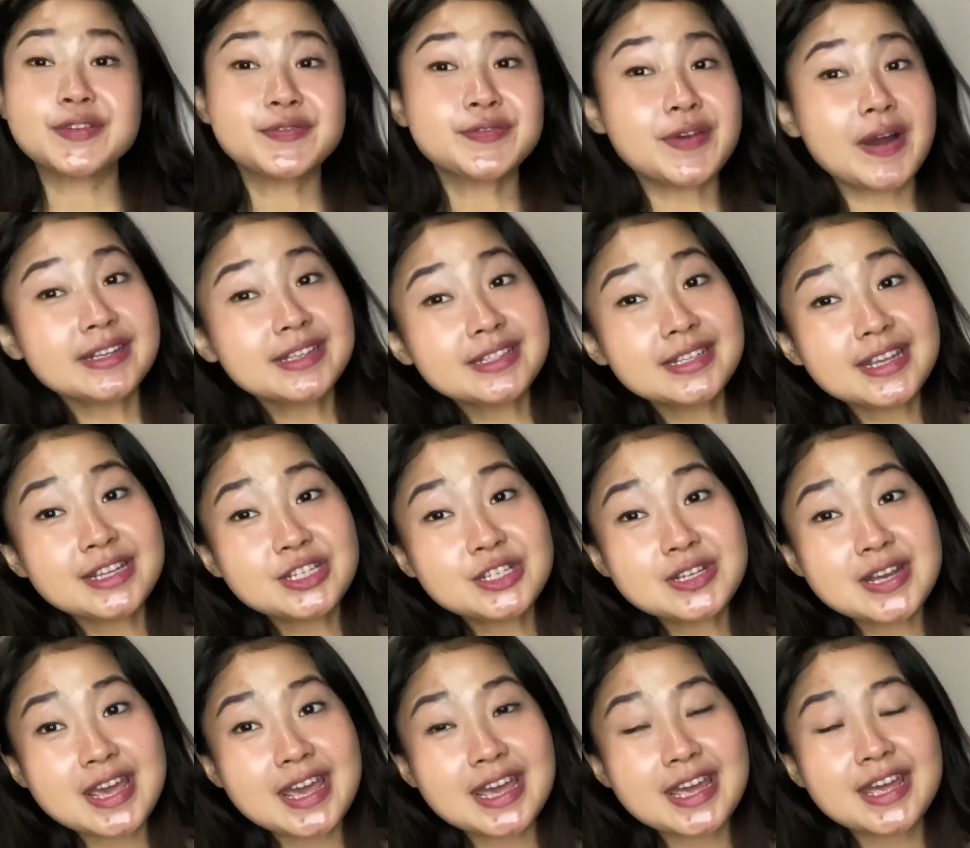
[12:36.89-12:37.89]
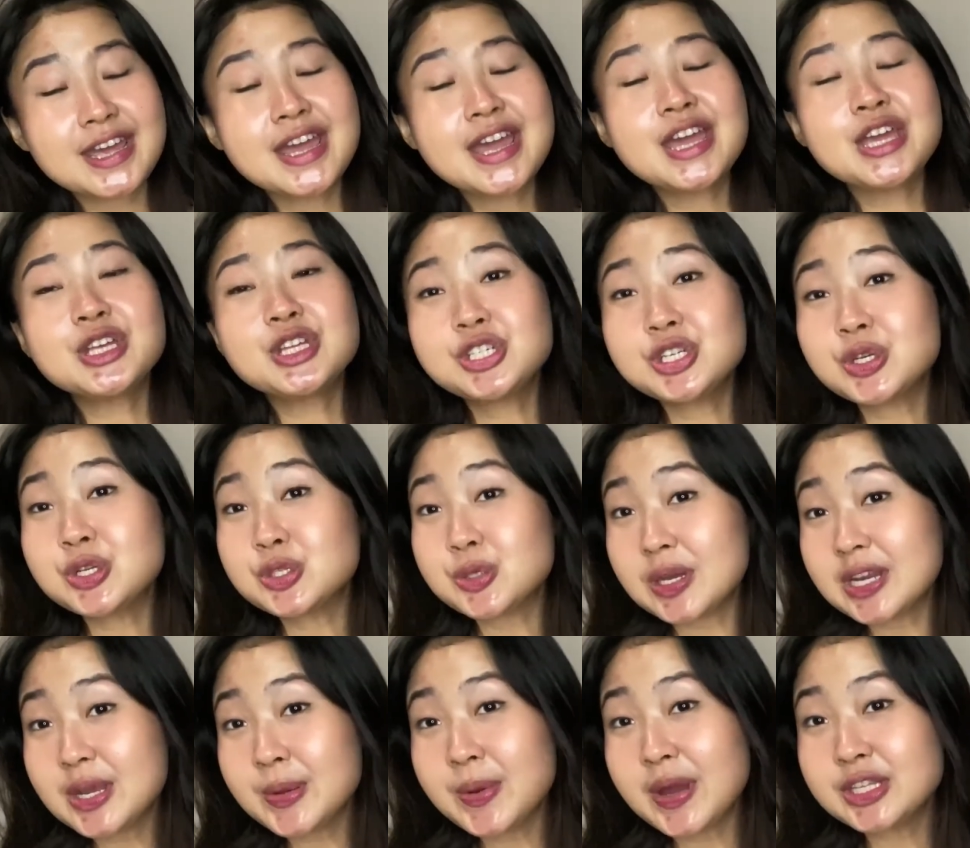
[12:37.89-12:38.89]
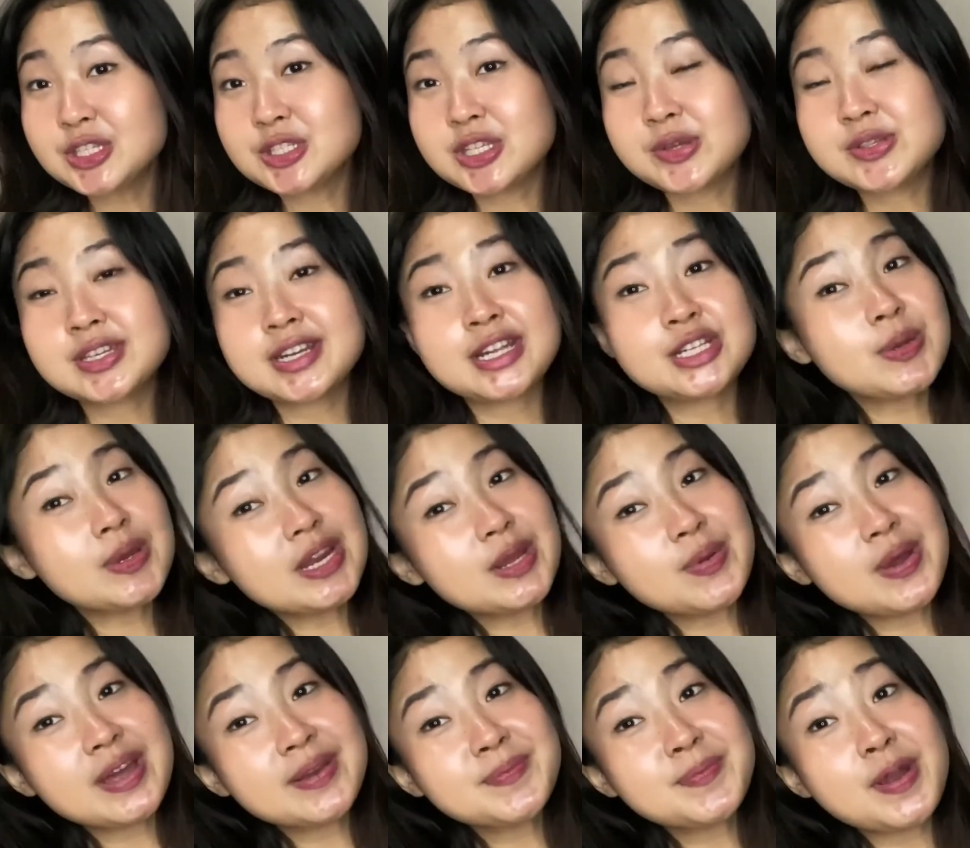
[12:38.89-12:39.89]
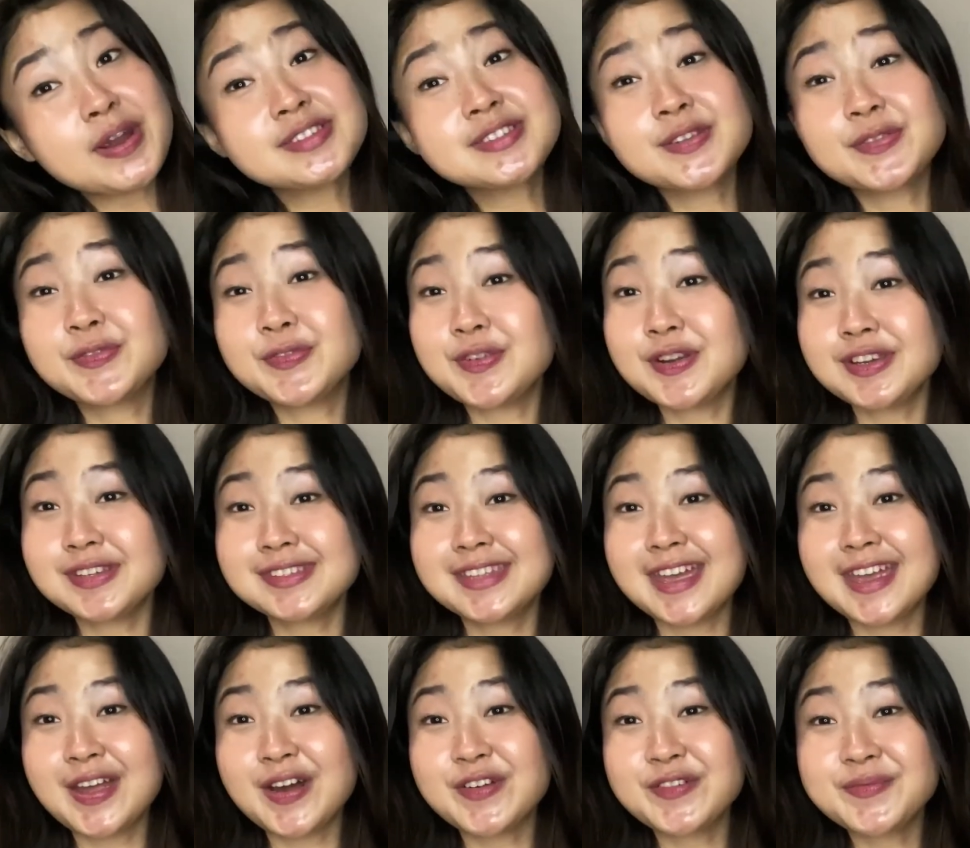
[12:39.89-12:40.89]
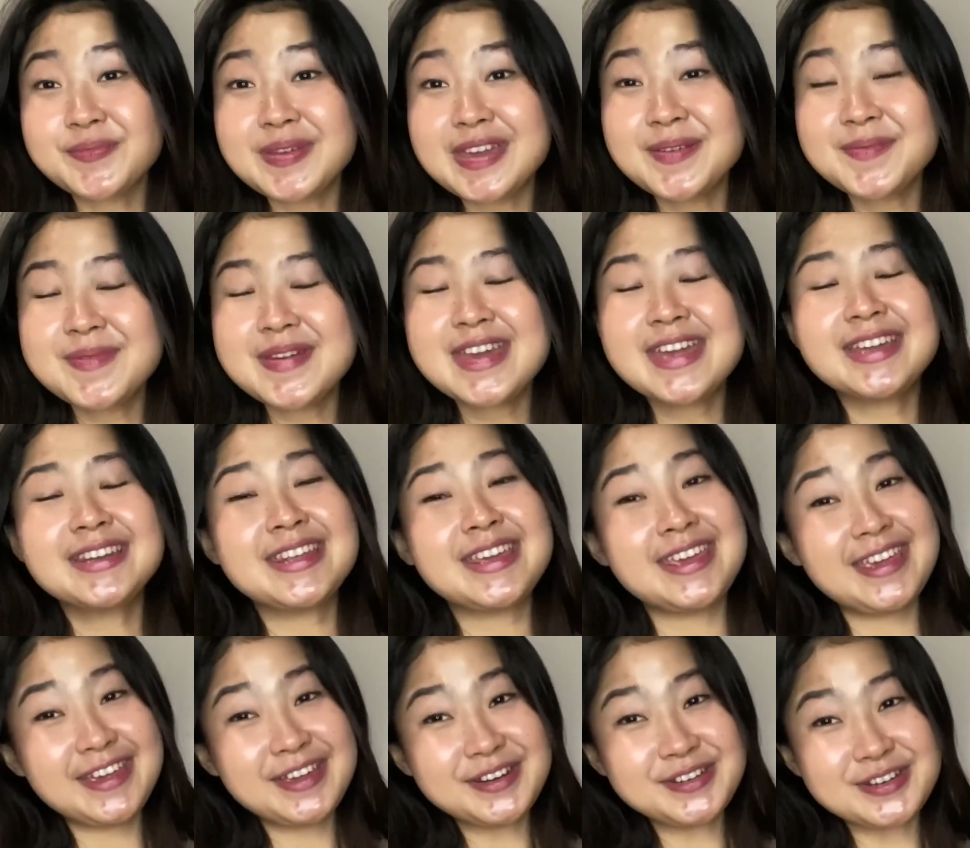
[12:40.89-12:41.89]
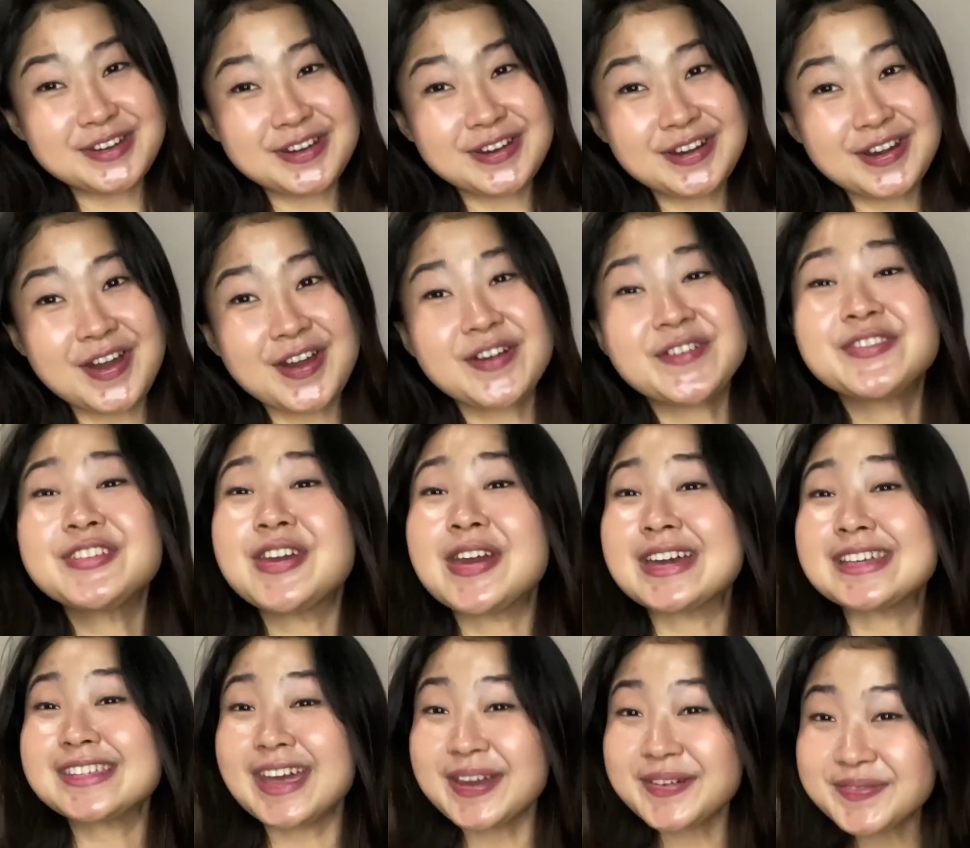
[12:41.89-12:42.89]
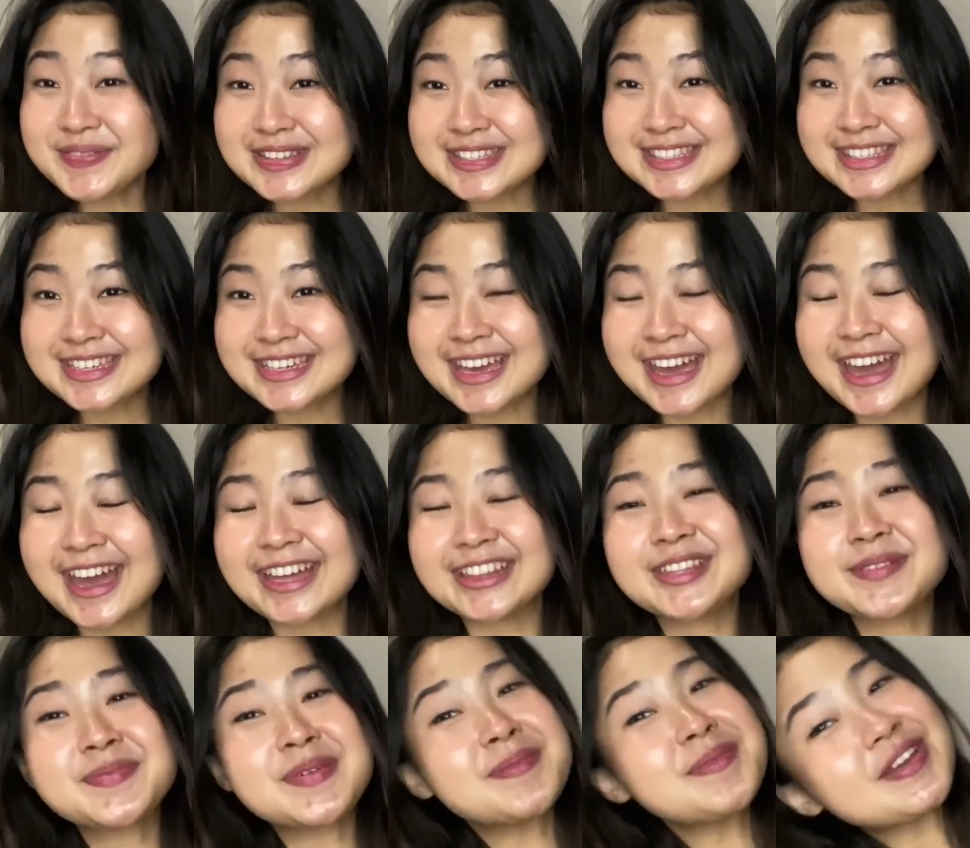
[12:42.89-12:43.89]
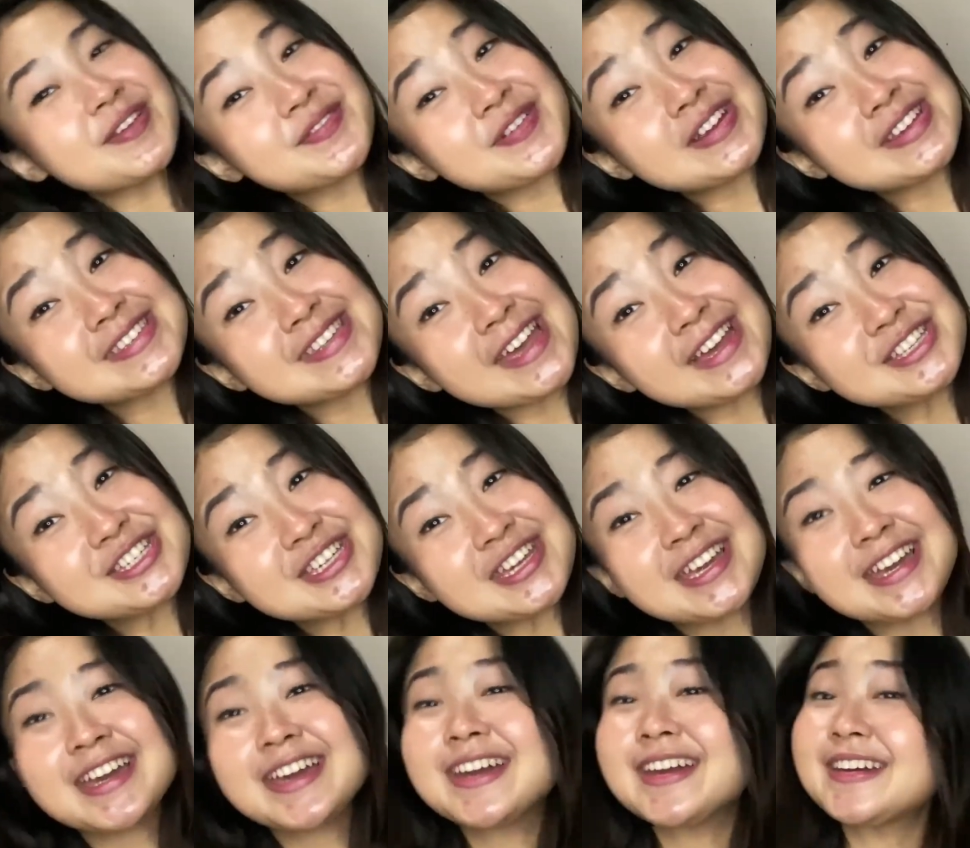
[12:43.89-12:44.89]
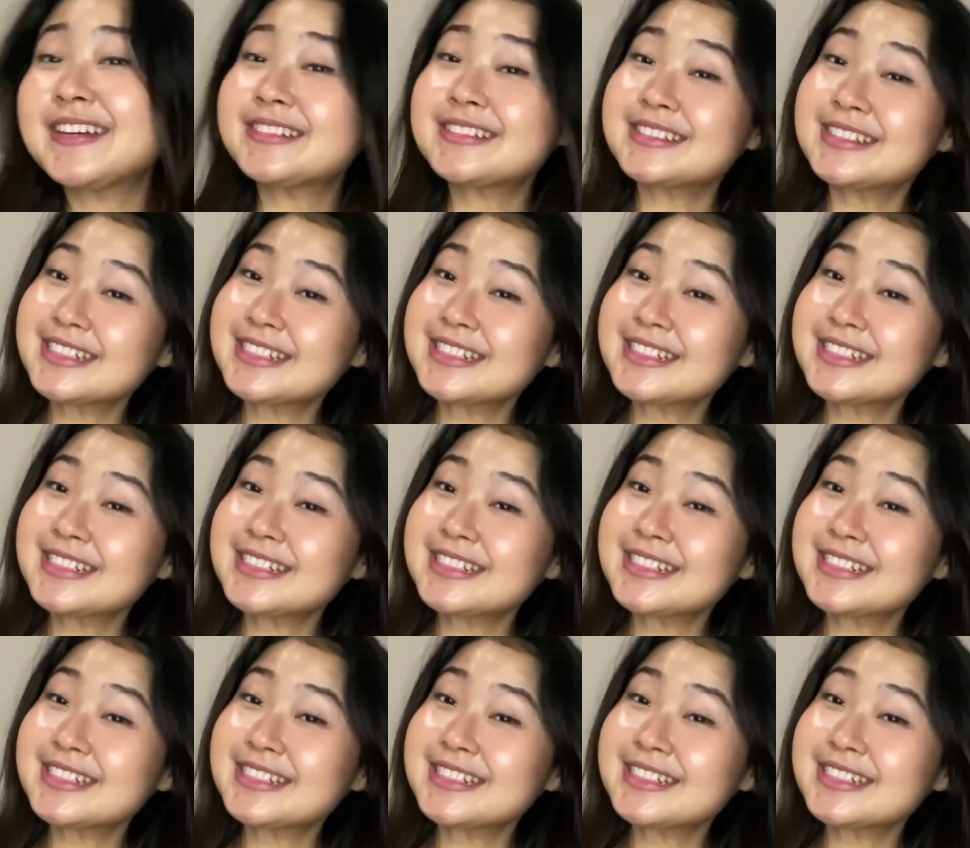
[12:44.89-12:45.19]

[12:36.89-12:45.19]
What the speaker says: And finally, today, June 21, 2021, marks the first day of me being the intern of the US Embassy at the Public Affairs section.